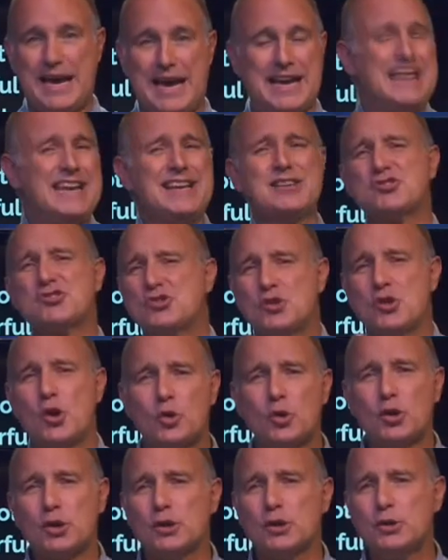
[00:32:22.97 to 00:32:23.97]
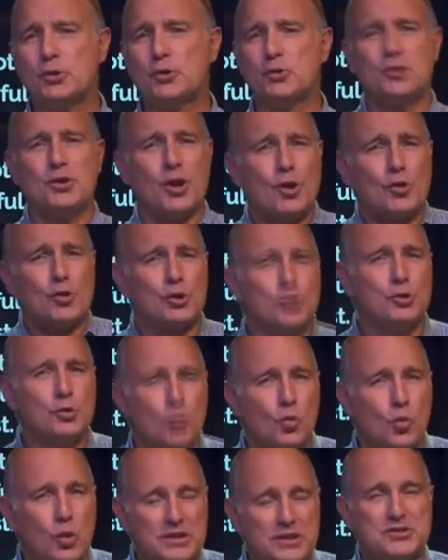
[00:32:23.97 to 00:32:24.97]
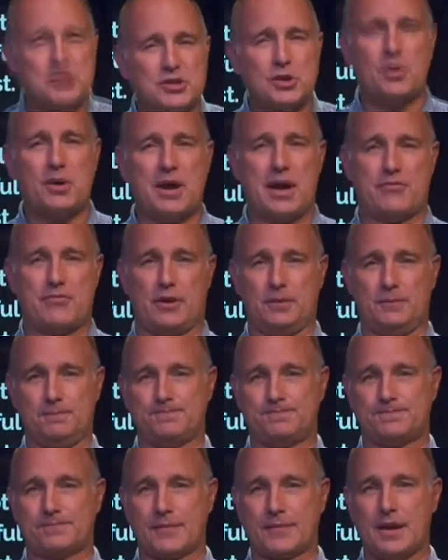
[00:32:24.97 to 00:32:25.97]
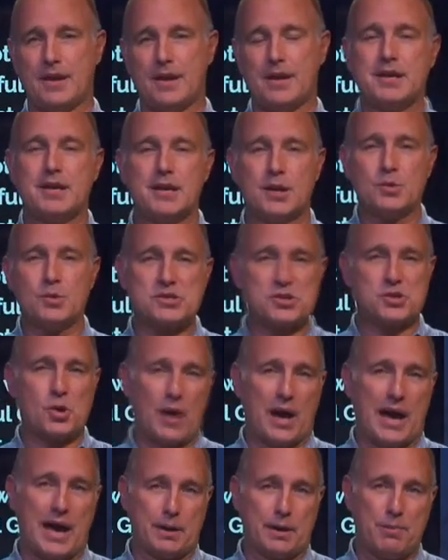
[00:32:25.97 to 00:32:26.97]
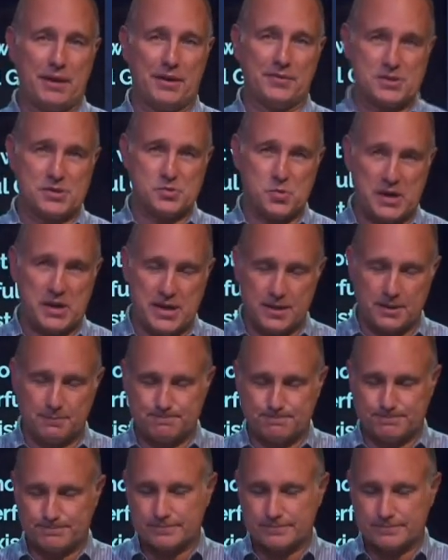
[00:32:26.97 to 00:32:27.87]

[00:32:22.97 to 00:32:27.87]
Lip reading: And he has no clue whatsoever. You know what's so odd about this week?